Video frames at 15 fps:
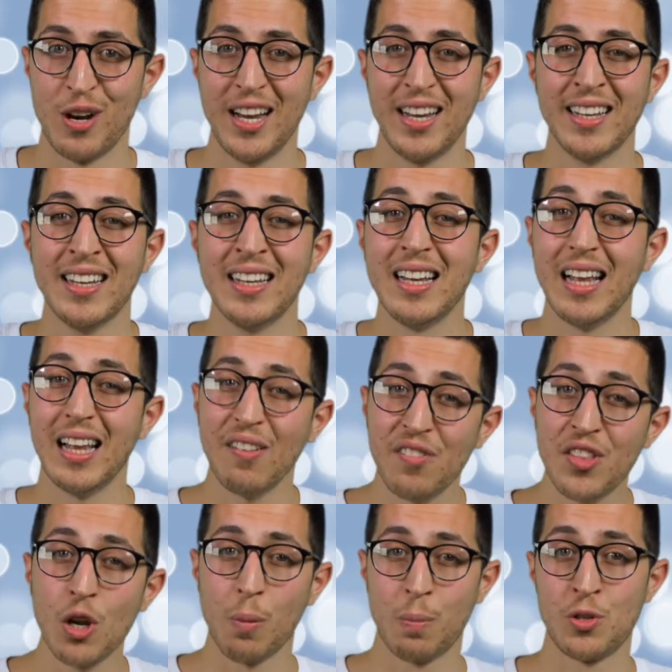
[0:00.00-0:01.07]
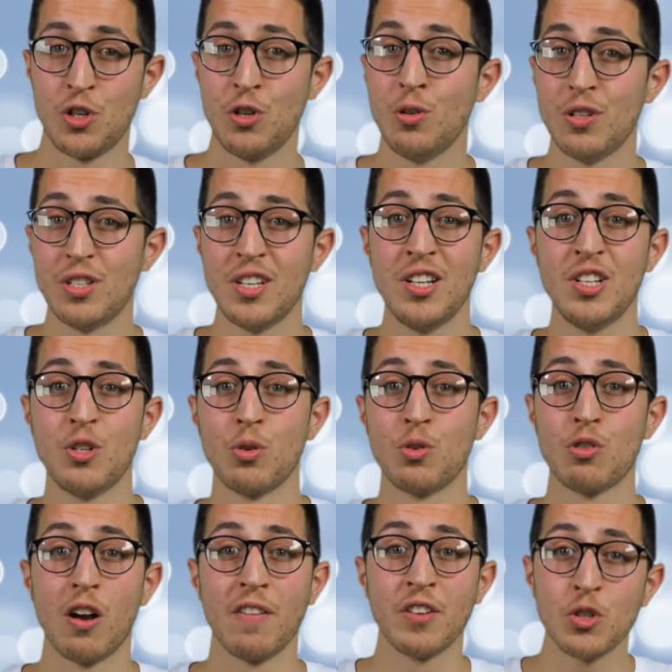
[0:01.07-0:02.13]
rate, if the opportunities you're
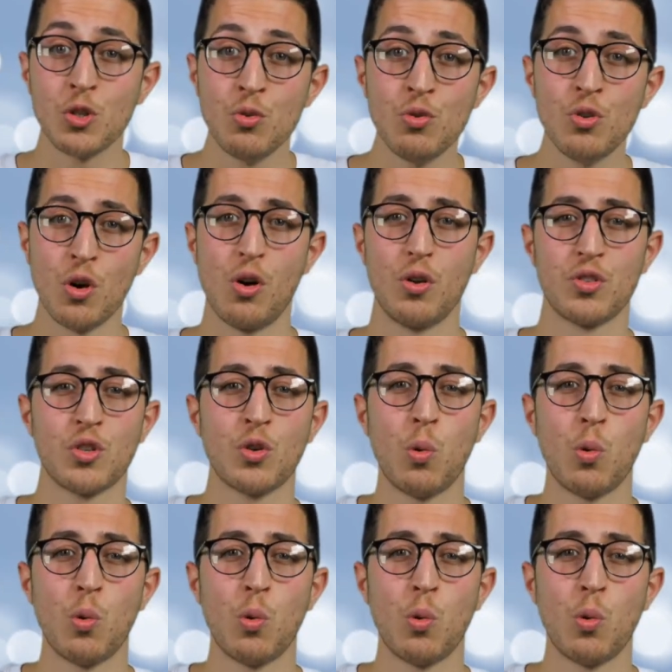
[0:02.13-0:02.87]
driving do not